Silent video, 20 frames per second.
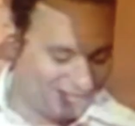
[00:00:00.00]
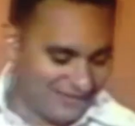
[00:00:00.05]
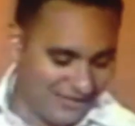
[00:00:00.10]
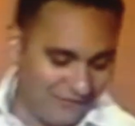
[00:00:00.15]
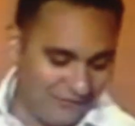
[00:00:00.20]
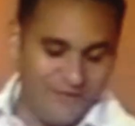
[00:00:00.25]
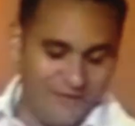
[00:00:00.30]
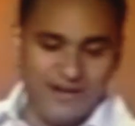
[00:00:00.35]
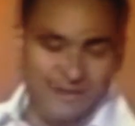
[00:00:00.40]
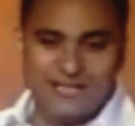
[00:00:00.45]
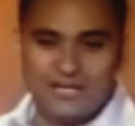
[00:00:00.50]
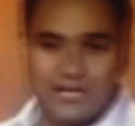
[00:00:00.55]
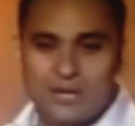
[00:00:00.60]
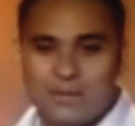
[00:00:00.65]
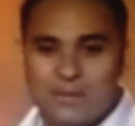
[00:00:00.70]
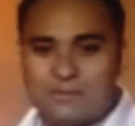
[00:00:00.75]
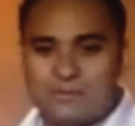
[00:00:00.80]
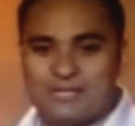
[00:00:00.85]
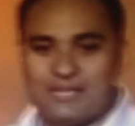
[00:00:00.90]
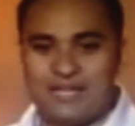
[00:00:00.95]
That's like finding
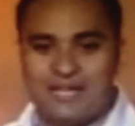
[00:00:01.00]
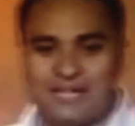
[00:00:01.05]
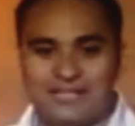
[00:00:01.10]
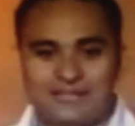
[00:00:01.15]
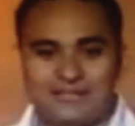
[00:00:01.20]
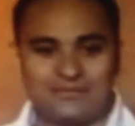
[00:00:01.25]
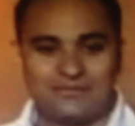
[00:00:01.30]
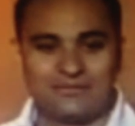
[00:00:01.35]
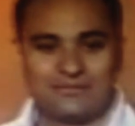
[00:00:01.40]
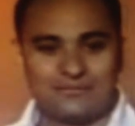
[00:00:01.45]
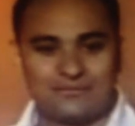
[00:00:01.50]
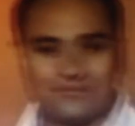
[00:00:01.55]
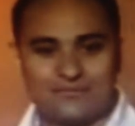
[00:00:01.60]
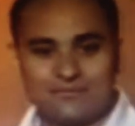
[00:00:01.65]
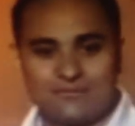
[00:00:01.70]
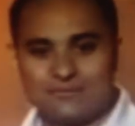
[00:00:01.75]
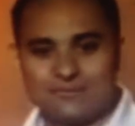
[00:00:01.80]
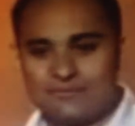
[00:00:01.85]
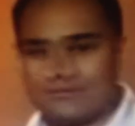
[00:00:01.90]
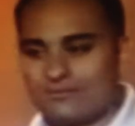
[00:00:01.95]
kryptonite.
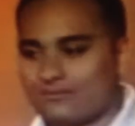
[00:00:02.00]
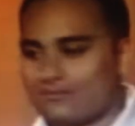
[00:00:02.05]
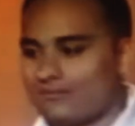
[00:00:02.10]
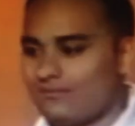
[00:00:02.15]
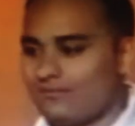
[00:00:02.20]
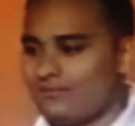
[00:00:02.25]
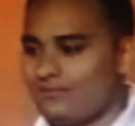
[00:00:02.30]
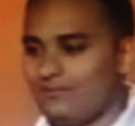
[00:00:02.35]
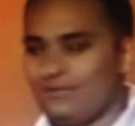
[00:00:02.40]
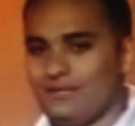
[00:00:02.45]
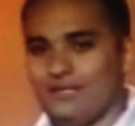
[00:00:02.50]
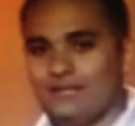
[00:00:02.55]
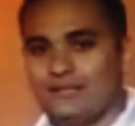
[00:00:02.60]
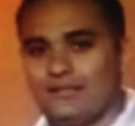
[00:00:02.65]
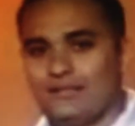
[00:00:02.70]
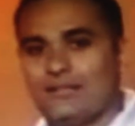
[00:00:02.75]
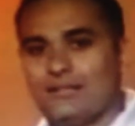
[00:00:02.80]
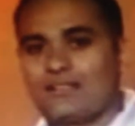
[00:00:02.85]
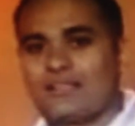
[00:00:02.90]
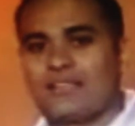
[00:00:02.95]

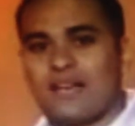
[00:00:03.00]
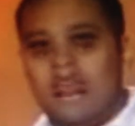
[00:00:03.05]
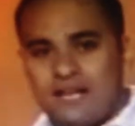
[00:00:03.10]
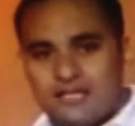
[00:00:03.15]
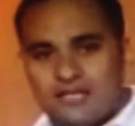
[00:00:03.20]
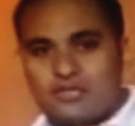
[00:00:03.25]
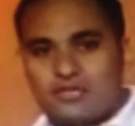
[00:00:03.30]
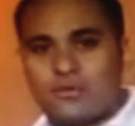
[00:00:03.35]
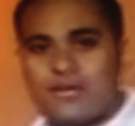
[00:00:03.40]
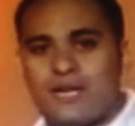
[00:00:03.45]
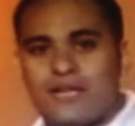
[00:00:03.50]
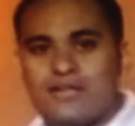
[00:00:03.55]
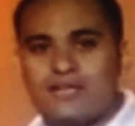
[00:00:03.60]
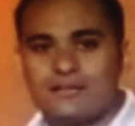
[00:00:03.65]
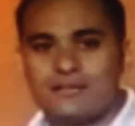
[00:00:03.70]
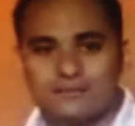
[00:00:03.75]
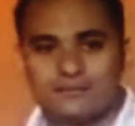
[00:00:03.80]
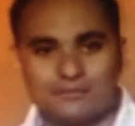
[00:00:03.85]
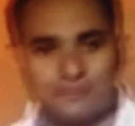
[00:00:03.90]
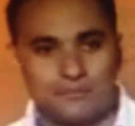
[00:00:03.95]
I thought I'd try
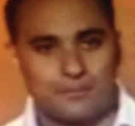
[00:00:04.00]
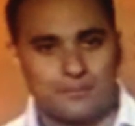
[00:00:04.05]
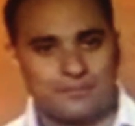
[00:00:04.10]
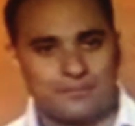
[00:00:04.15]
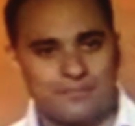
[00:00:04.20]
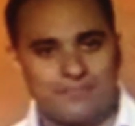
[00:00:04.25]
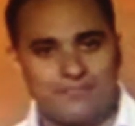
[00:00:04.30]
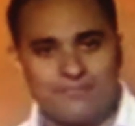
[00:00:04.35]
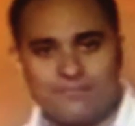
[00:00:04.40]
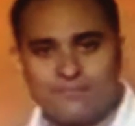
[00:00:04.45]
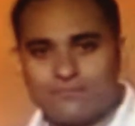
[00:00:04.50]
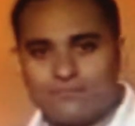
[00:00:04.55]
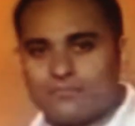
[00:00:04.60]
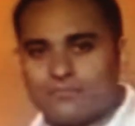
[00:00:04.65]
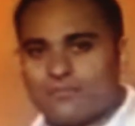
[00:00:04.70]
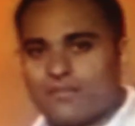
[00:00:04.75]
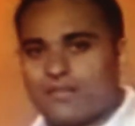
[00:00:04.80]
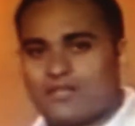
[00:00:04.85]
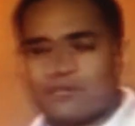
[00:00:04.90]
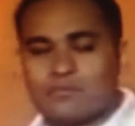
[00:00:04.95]
it.
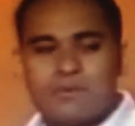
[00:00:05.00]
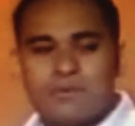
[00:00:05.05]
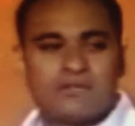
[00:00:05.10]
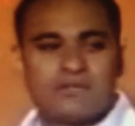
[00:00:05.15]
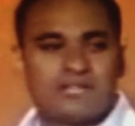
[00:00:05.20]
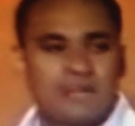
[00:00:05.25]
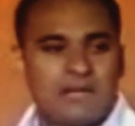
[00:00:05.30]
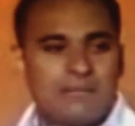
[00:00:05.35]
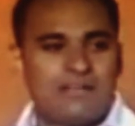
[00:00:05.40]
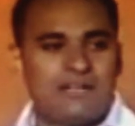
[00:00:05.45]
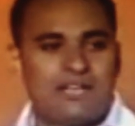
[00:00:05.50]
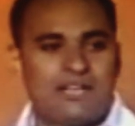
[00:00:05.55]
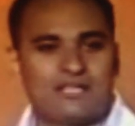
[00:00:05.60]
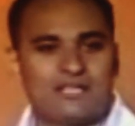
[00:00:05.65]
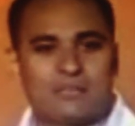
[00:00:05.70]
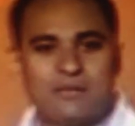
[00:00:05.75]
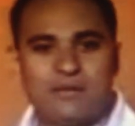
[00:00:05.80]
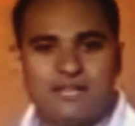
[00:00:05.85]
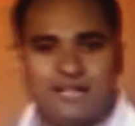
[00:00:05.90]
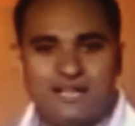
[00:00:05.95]
I was about to get my
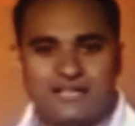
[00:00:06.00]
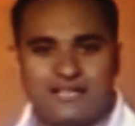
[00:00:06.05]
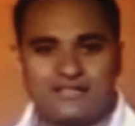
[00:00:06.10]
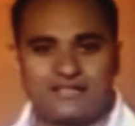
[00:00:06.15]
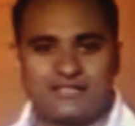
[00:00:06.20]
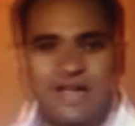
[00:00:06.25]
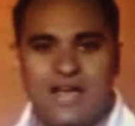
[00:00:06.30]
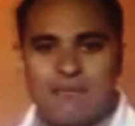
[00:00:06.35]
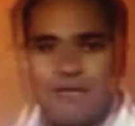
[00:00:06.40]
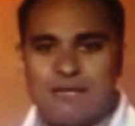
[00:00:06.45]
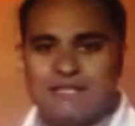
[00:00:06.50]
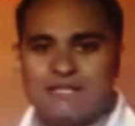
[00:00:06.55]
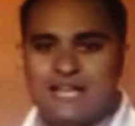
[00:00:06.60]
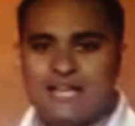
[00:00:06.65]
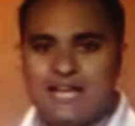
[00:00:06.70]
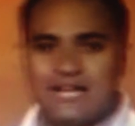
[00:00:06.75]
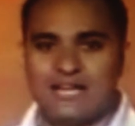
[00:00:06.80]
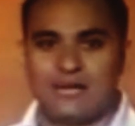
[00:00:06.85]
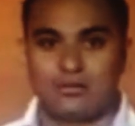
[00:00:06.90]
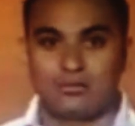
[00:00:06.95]
next beating. I stopped my
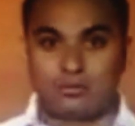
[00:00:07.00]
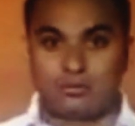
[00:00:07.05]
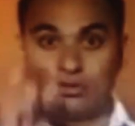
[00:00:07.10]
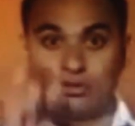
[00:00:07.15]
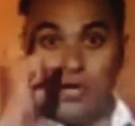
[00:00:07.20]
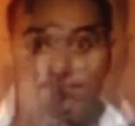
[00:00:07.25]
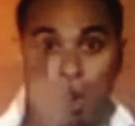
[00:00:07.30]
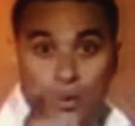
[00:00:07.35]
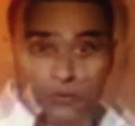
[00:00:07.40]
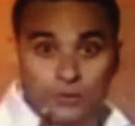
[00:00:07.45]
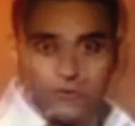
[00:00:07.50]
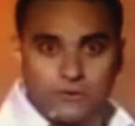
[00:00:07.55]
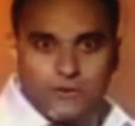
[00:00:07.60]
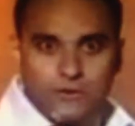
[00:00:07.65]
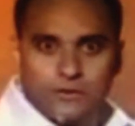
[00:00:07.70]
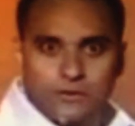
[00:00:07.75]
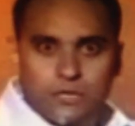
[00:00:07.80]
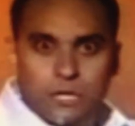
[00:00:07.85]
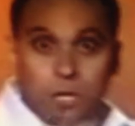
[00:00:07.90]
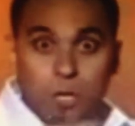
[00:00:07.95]
dad. I go,
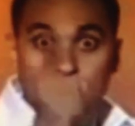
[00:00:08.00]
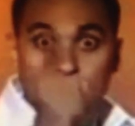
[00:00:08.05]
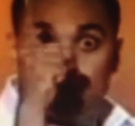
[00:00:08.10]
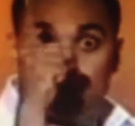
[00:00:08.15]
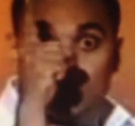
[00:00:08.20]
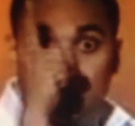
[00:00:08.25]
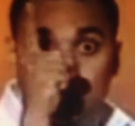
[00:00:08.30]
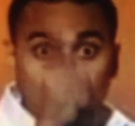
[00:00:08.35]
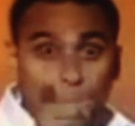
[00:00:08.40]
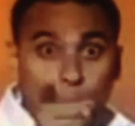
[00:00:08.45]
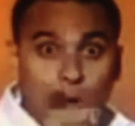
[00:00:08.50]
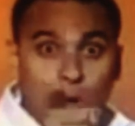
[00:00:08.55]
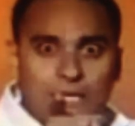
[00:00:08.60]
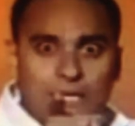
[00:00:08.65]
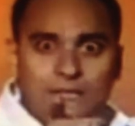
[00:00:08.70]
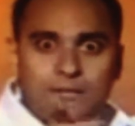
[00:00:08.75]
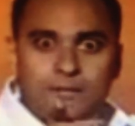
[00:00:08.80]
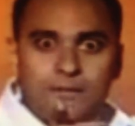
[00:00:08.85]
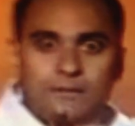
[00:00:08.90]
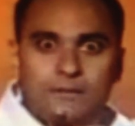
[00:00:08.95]
don't do
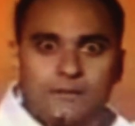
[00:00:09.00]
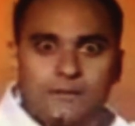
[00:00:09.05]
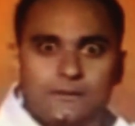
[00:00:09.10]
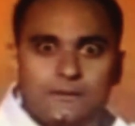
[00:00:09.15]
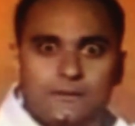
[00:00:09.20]
it.